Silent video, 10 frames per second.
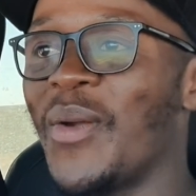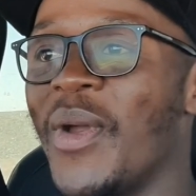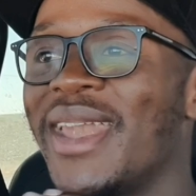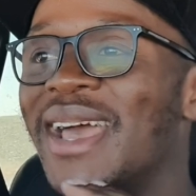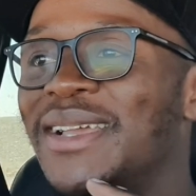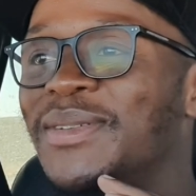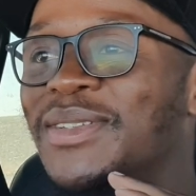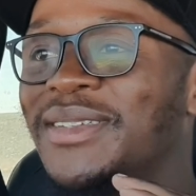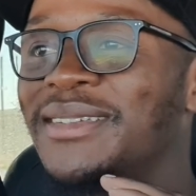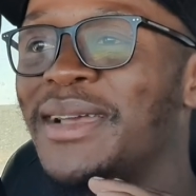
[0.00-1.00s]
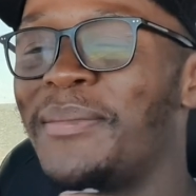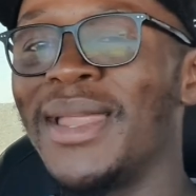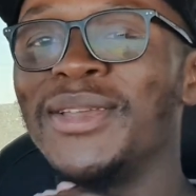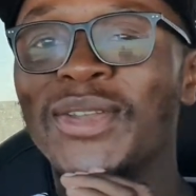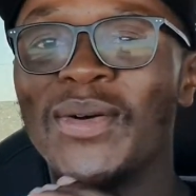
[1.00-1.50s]
When I'm
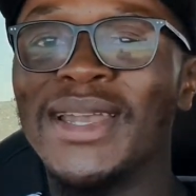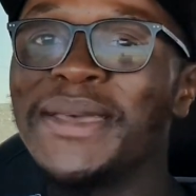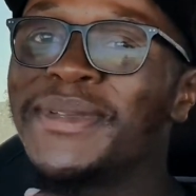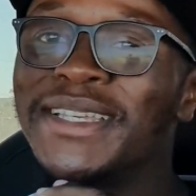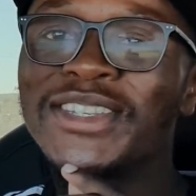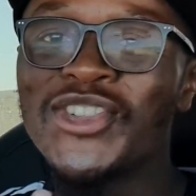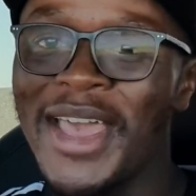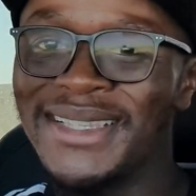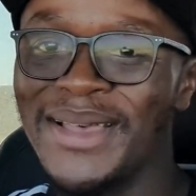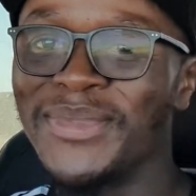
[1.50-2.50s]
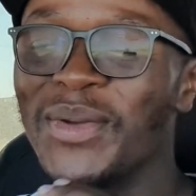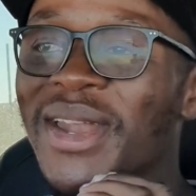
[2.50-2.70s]
like, you know what, let me just try something.